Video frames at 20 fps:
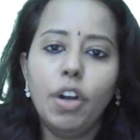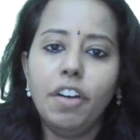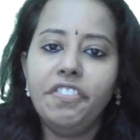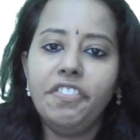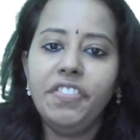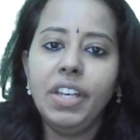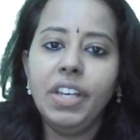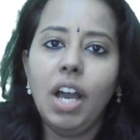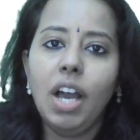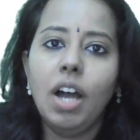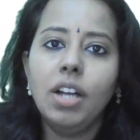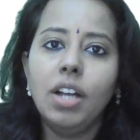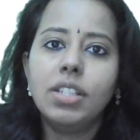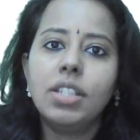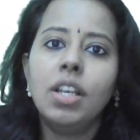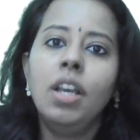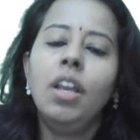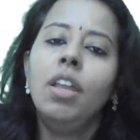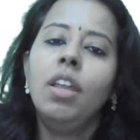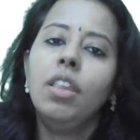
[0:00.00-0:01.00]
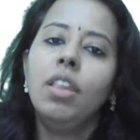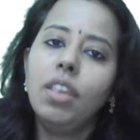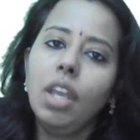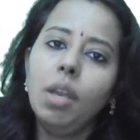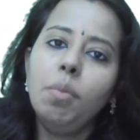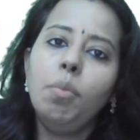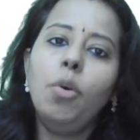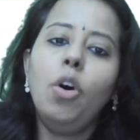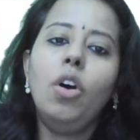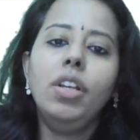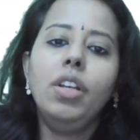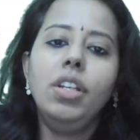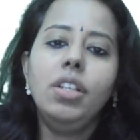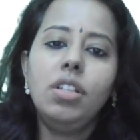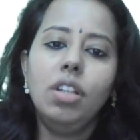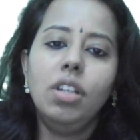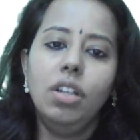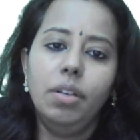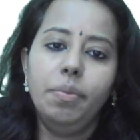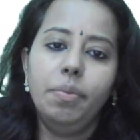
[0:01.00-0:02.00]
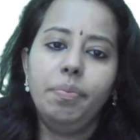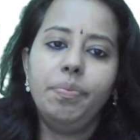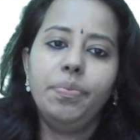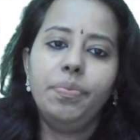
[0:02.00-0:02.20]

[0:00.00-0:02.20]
of Finance, they monitor